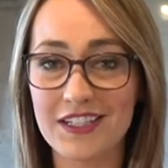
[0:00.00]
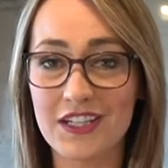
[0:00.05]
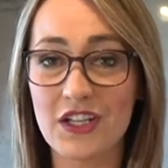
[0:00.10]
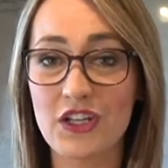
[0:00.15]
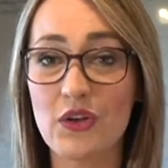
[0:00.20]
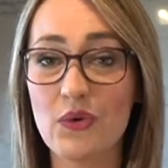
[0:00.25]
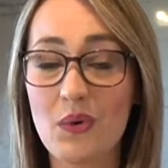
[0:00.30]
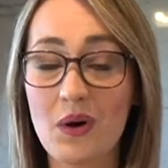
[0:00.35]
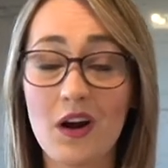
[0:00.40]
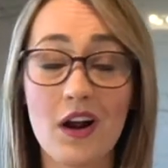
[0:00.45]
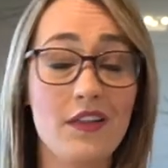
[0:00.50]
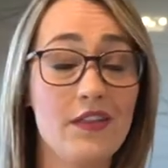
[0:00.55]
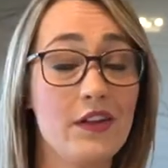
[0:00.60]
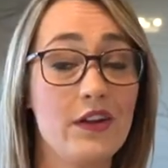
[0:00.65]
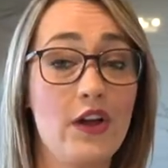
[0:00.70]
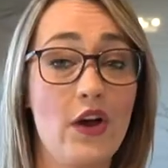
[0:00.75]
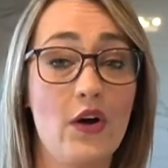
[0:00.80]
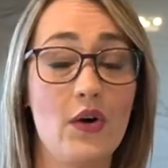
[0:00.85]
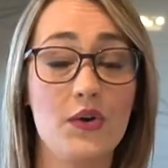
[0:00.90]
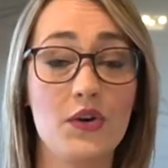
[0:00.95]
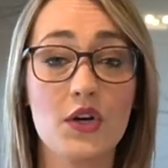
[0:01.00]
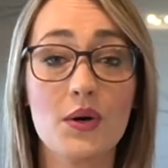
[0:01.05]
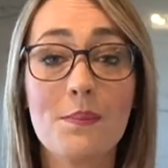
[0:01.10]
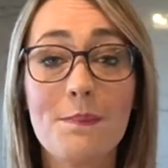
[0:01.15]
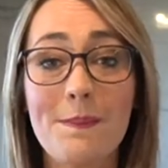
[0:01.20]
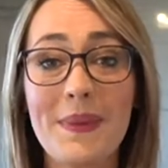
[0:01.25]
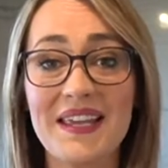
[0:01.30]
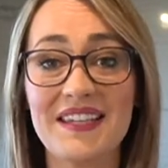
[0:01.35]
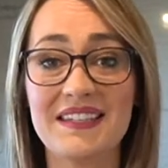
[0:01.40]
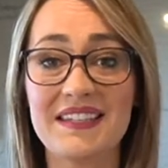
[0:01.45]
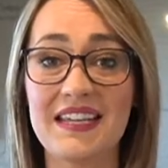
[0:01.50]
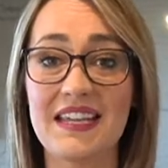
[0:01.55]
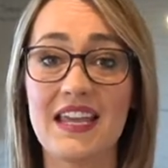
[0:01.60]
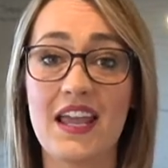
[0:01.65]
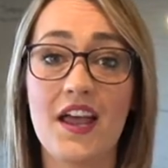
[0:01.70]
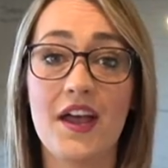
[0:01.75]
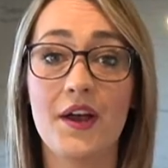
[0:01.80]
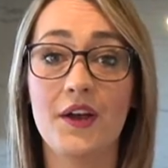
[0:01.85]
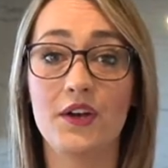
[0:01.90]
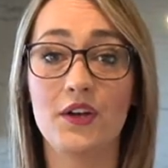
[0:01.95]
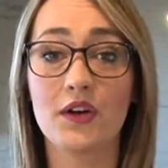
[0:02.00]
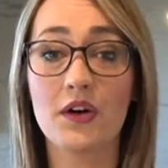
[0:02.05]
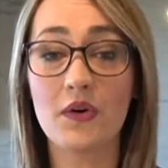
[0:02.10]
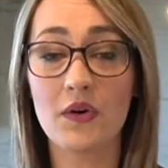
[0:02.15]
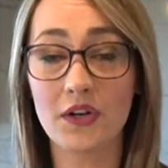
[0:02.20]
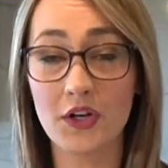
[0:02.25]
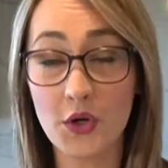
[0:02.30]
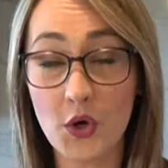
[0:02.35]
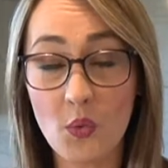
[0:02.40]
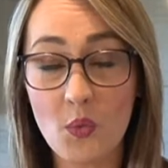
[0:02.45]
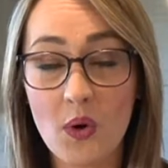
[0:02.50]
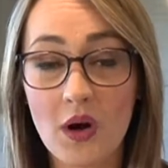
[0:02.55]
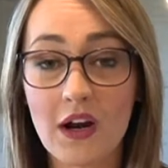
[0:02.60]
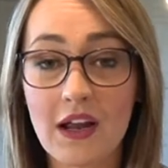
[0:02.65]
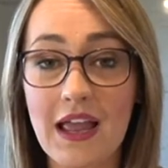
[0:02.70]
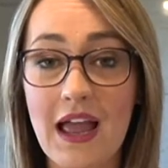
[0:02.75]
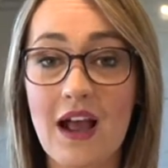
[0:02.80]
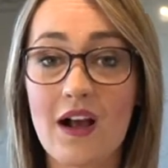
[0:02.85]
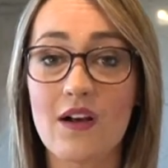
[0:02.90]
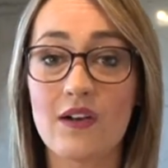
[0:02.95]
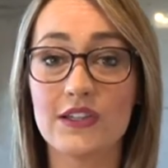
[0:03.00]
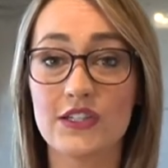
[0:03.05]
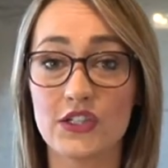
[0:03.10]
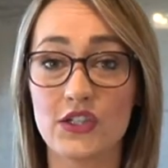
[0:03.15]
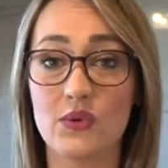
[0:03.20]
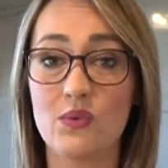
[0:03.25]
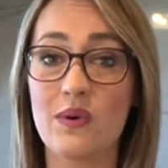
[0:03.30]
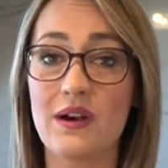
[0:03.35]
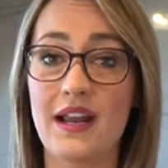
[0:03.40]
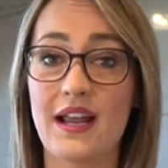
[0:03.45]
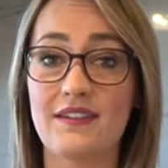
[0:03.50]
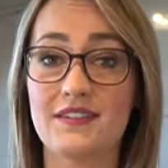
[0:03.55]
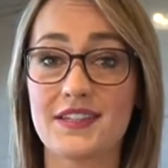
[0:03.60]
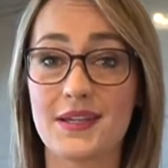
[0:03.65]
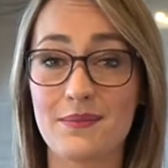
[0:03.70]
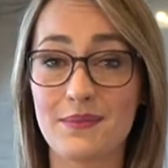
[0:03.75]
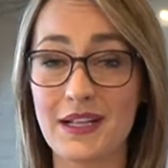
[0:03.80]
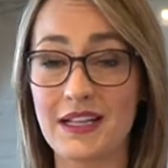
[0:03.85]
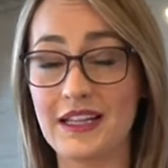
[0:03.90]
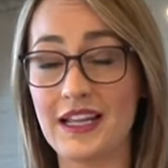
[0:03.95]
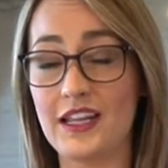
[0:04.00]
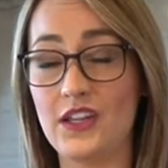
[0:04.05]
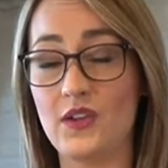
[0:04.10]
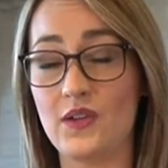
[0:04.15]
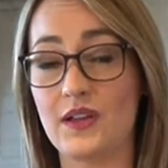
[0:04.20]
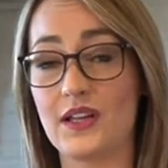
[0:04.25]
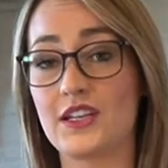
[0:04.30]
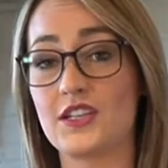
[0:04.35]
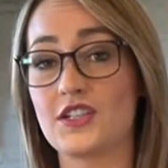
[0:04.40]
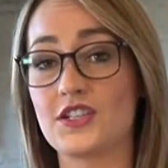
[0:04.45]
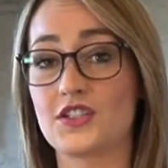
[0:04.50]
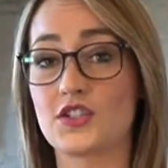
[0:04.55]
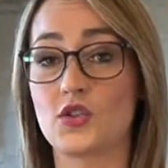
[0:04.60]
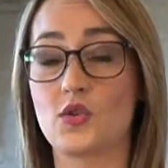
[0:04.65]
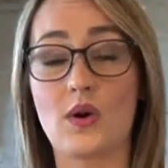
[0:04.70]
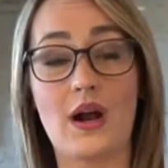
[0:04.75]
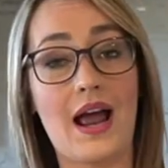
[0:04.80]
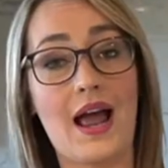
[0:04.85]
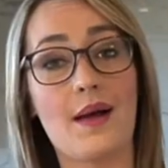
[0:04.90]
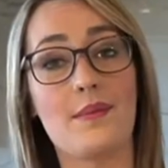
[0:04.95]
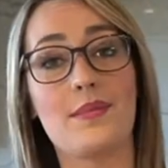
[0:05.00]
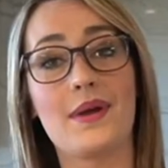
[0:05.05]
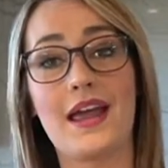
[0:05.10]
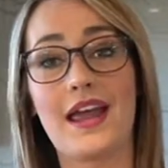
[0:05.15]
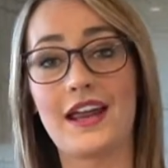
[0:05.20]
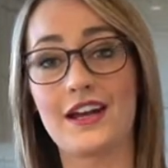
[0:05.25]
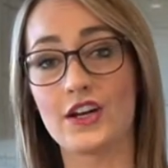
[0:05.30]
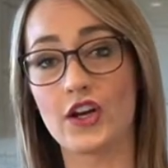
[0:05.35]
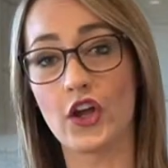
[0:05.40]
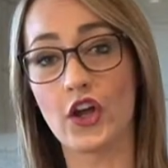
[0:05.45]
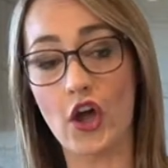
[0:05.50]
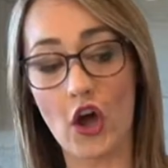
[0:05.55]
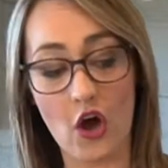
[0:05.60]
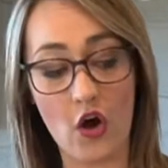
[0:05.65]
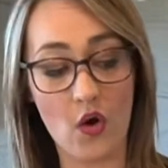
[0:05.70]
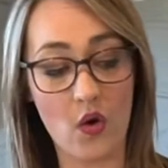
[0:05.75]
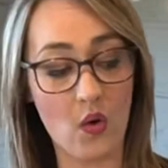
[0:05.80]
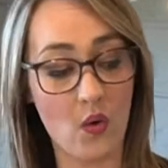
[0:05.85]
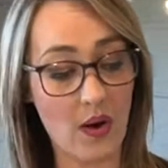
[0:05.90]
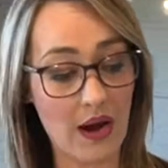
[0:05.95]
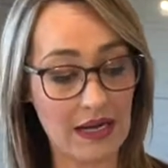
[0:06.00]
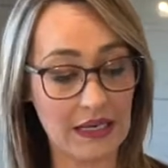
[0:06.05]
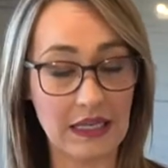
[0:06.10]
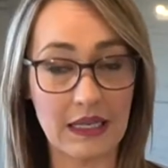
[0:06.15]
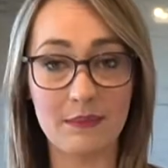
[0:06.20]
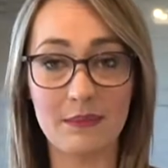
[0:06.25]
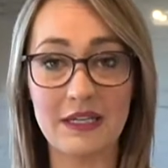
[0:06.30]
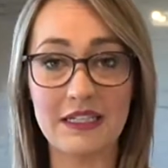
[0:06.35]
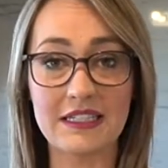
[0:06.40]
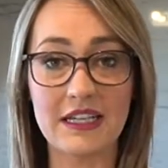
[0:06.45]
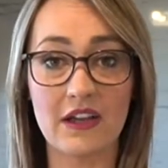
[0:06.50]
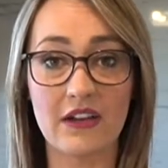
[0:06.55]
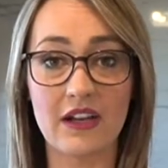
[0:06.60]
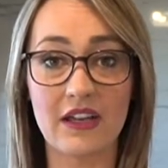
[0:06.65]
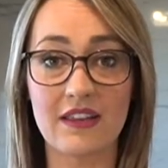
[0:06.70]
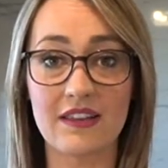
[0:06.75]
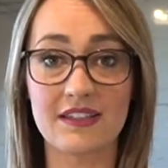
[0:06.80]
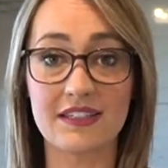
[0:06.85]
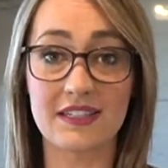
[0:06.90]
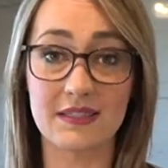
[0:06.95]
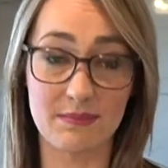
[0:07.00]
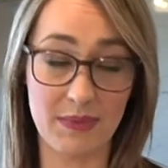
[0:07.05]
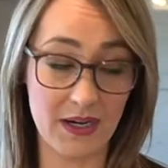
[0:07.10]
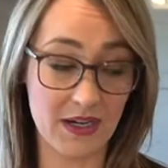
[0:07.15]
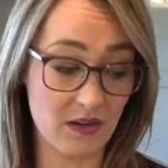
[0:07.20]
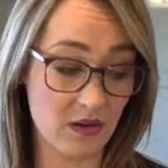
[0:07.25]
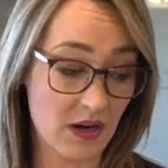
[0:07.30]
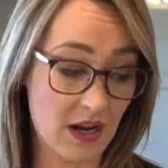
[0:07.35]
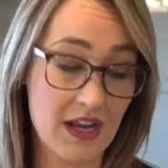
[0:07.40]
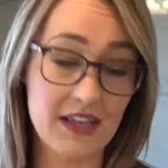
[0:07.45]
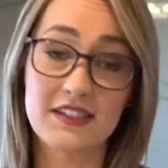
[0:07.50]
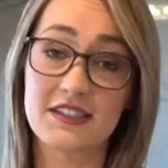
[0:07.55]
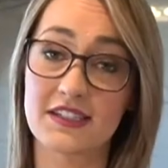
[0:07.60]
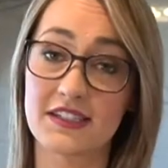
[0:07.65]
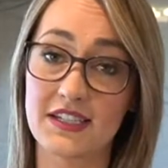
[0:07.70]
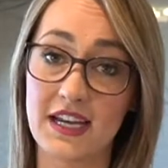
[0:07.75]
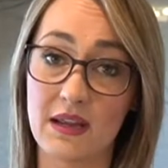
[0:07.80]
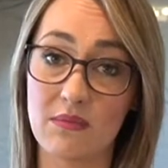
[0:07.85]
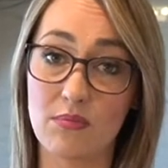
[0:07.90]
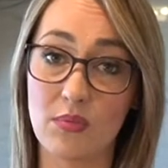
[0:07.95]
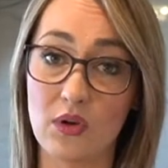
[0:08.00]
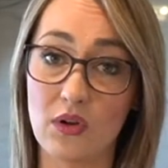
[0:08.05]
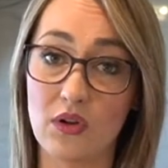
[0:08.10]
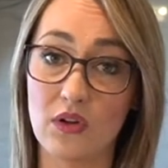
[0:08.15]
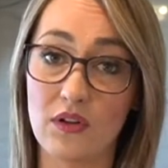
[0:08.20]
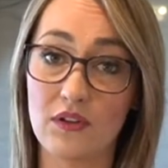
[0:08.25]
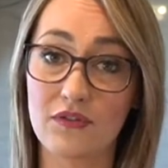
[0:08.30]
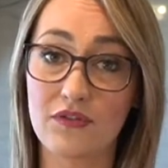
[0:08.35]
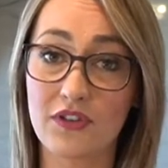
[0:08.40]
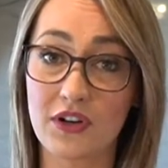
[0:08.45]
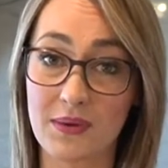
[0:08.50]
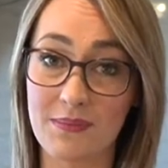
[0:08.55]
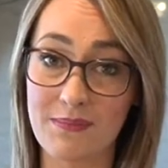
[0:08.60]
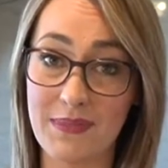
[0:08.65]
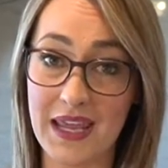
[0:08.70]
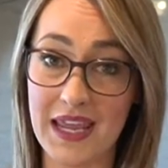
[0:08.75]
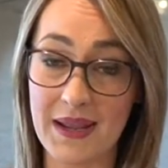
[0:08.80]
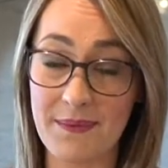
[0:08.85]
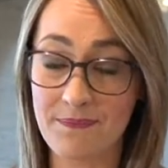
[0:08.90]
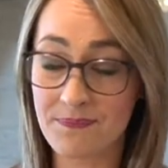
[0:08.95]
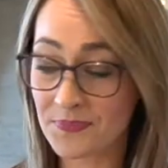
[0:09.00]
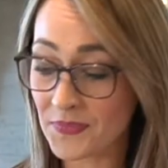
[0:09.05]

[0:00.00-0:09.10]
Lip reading: You are on the go, you're busy, you're going to your workouts, you want to have something that you can just grab and go, and let me tell you, this has been a staple for me.